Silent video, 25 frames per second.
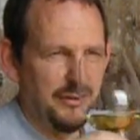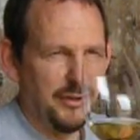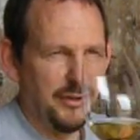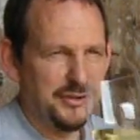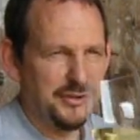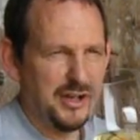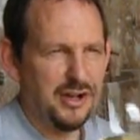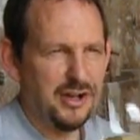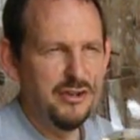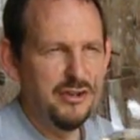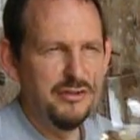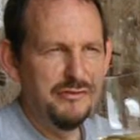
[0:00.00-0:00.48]

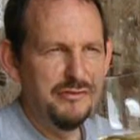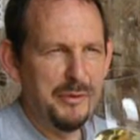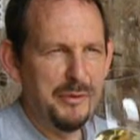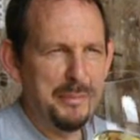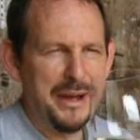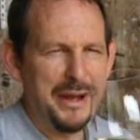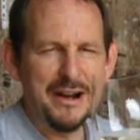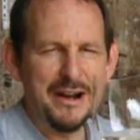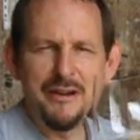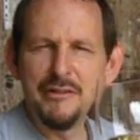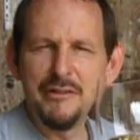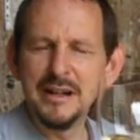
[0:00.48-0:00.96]
not
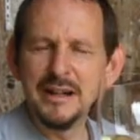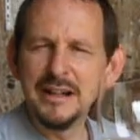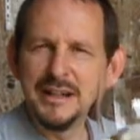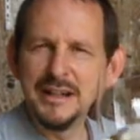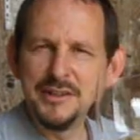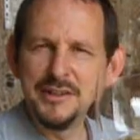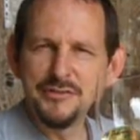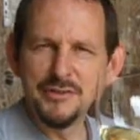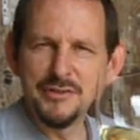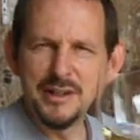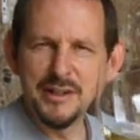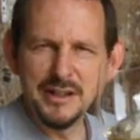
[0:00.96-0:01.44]

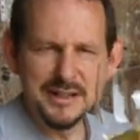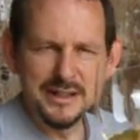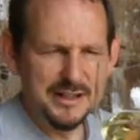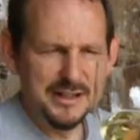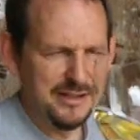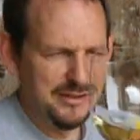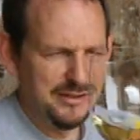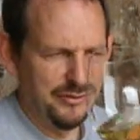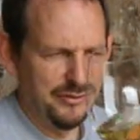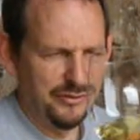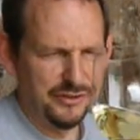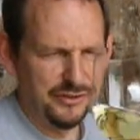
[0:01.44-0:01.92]
overpoweringly dry
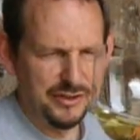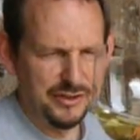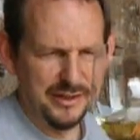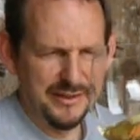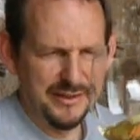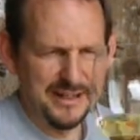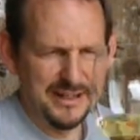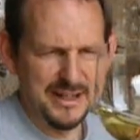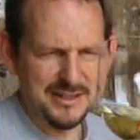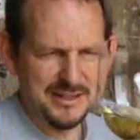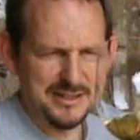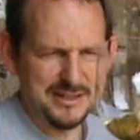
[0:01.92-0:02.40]
nose
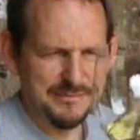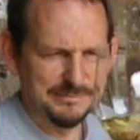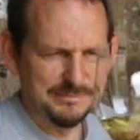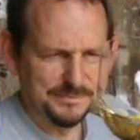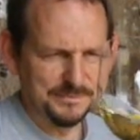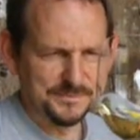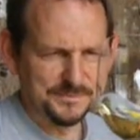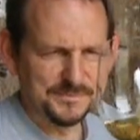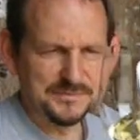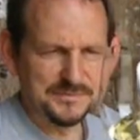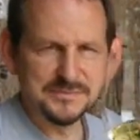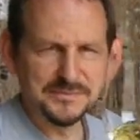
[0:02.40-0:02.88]
to that.
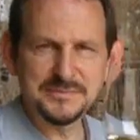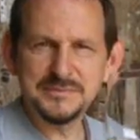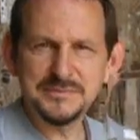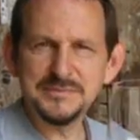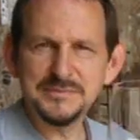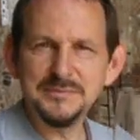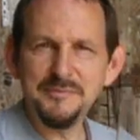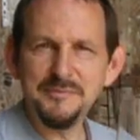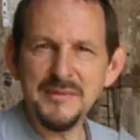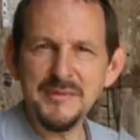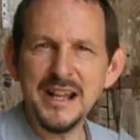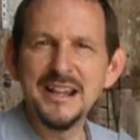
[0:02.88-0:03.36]

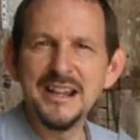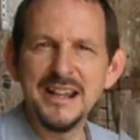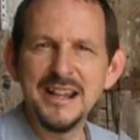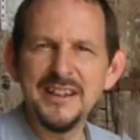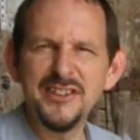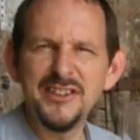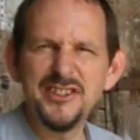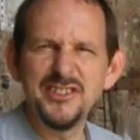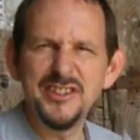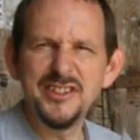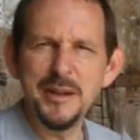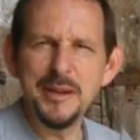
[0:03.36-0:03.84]

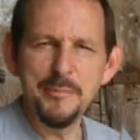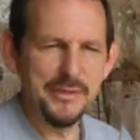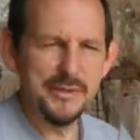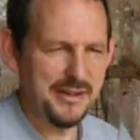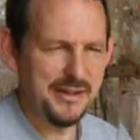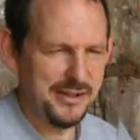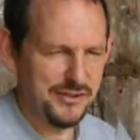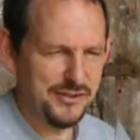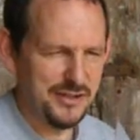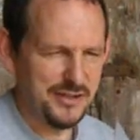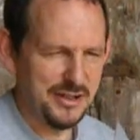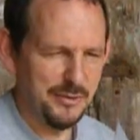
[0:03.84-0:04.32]
Let's sip
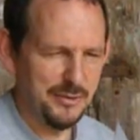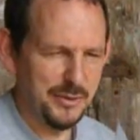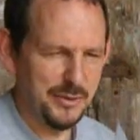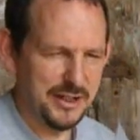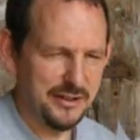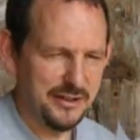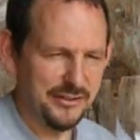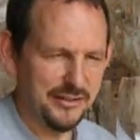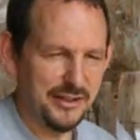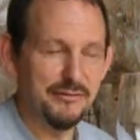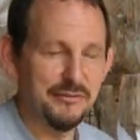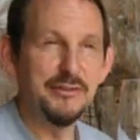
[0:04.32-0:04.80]
this, shall
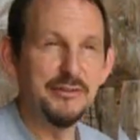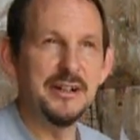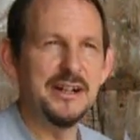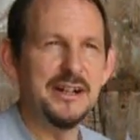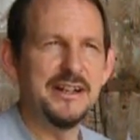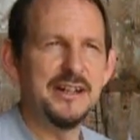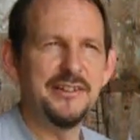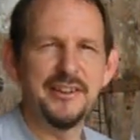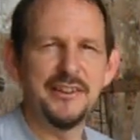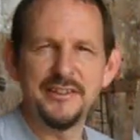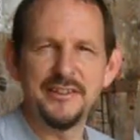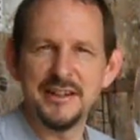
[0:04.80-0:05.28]
we, because it
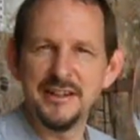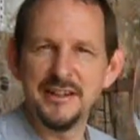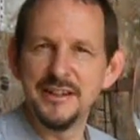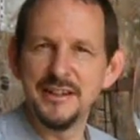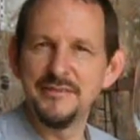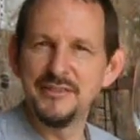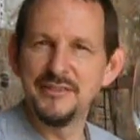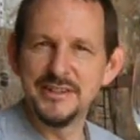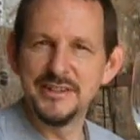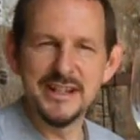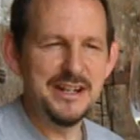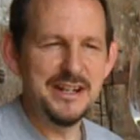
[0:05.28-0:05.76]
really is. It's the
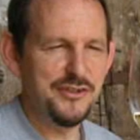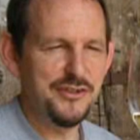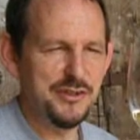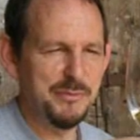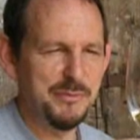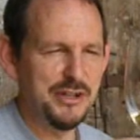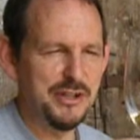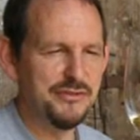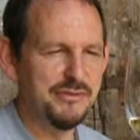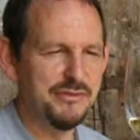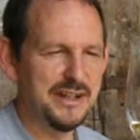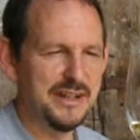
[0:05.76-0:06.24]
kind of day you
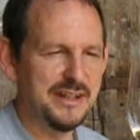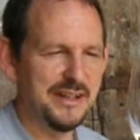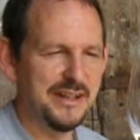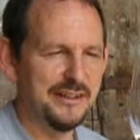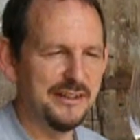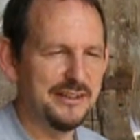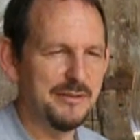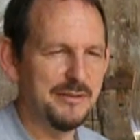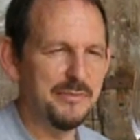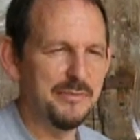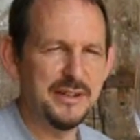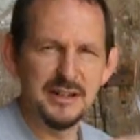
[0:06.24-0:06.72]
should be
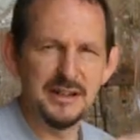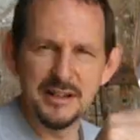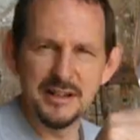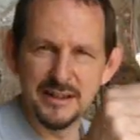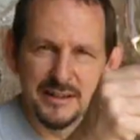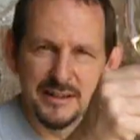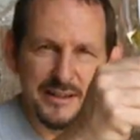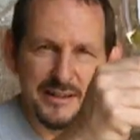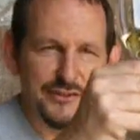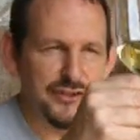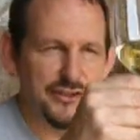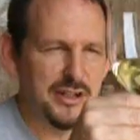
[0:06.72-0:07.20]
drinking something
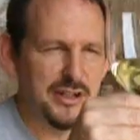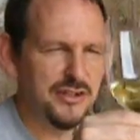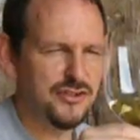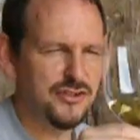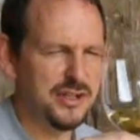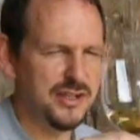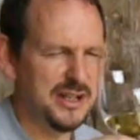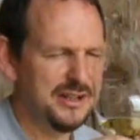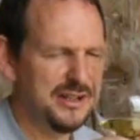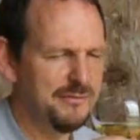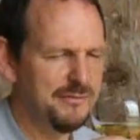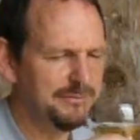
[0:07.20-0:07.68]
like this.
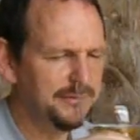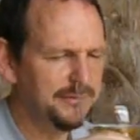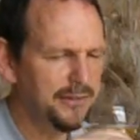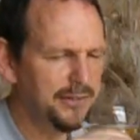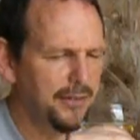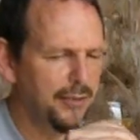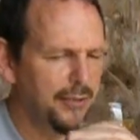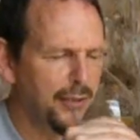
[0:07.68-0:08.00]
Chin chin.